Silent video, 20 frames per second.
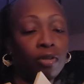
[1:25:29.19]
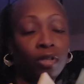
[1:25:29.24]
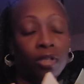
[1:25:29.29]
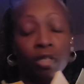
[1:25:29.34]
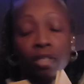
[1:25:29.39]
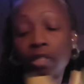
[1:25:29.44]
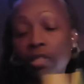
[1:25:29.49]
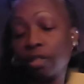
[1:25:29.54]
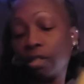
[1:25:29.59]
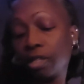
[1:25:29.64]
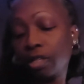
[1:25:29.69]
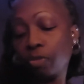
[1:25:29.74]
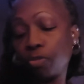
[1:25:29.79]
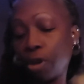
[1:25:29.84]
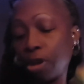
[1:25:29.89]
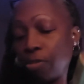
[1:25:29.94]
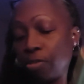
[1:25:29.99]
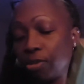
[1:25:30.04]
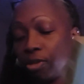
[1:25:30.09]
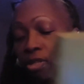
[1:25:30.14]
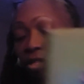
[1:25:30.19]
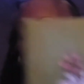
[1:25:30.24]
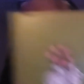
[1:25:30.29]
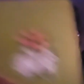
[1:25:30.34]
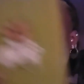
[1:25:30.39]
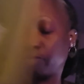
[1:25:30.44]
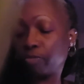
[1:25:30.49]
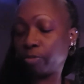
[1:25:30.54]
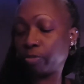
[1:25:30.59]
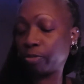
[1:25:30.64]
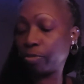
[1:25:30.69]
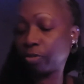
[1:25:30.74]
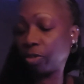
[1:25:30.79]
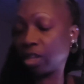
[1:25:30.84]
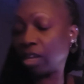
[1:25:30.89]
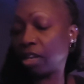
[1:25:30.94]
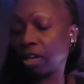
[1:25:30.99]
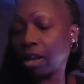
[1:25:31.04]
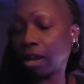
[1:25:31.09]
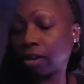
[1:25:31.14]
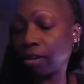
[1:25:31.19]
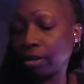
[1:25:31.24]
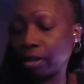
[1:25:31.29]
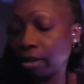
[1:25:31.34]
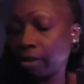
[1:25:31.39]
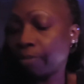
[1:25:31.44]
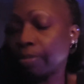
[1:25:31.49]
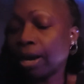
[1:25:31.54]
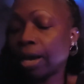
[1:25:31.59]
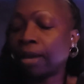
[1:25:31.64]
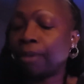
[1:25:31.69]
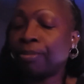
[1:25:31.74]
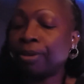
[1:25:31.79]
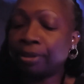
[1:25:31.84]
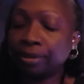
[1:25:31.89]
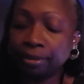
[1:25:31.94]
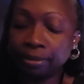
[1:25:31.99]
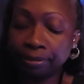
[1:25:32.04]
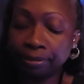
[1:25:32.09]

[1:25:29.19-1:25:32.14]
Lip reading: This paper, this thin like a damn Bible.